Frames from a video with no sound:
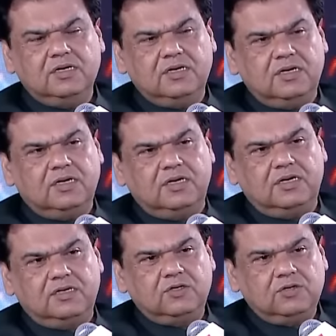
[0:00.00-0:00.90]

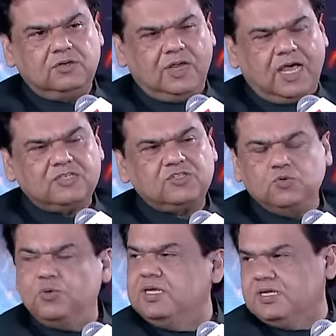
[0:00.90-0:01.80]
uh, last
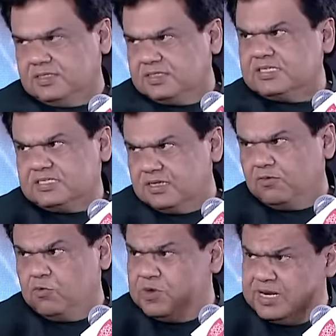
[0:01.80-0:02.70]
two years. It's uh,
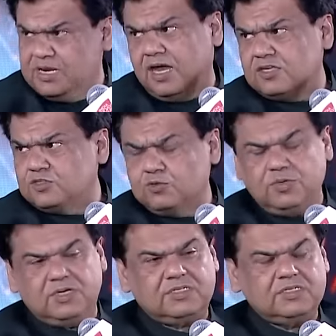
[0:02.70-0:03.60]
only in last two
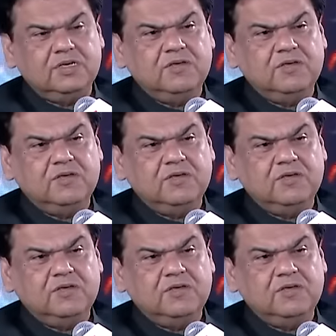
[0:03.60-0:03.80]
years.